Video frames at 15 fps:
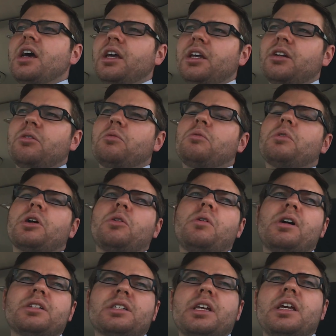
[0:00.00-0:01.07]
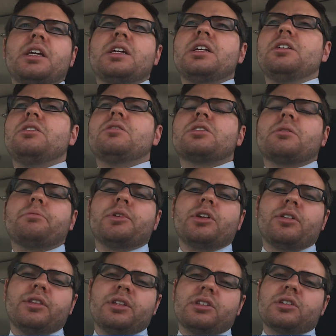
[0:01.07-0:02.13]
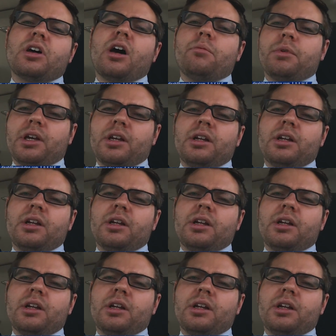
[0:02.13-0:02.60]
you know, request, hey, can you do something on this topic?